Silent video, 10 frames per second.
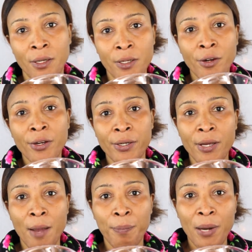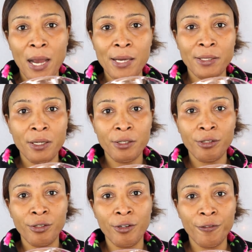you're gonna apply it
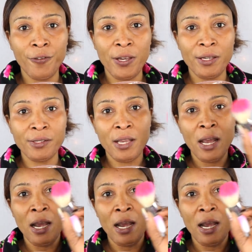to your face.